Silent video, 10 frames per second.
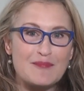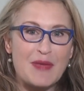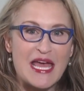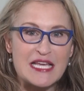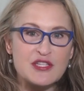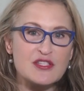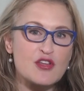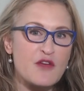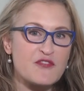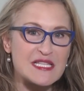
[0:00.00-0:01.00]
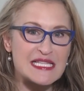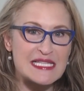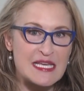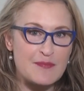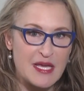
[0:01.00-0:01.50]
Patients often
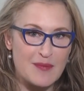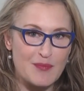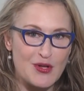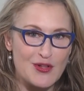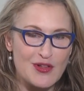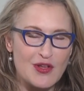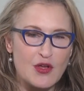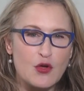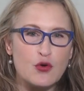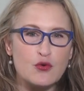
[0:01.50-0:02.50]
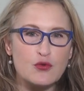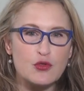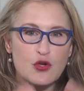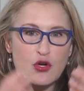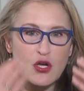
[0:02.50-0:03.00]
see people who
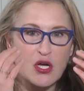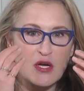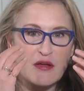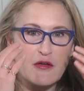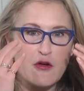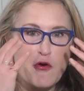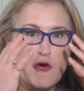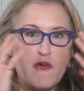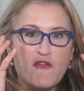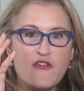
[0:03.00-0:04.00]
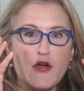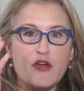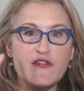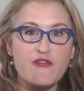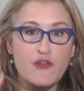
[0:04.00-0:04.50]
look
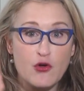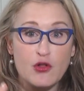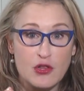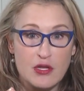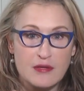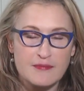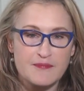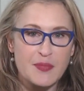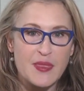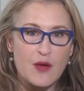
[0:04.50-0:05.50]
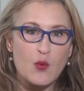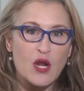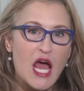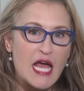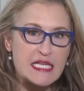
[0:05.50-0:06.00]
very full. What
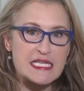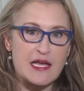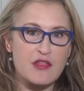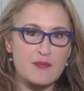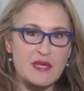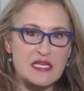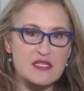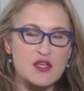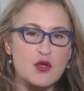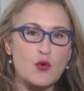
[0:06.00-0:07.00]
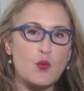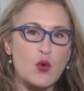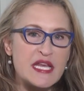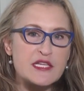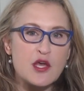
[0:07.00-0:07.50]
I tell them is
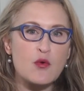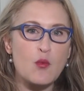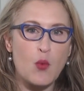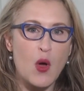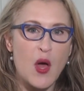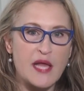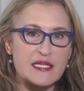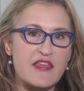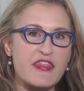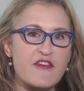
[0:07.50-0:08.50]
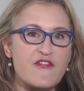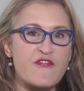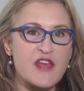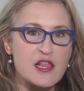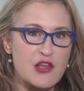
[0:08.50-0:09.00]
we don't want the
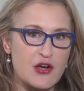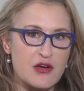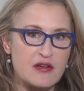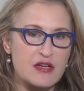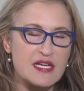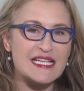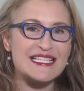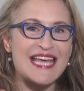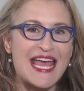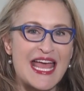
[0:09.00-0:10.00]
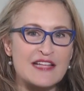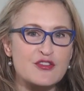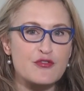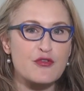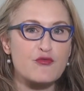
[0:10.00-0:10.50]
filler to
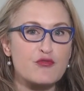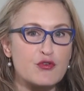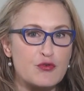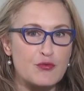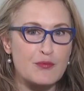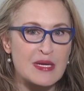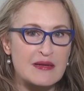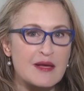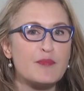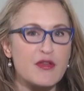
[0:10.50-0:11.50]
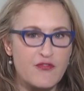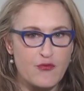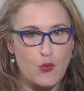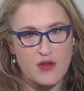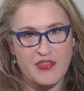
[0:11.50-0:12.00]
enter the room
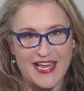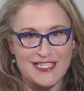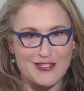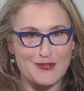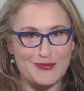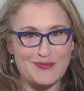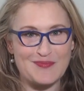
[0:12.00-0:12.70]
before they do.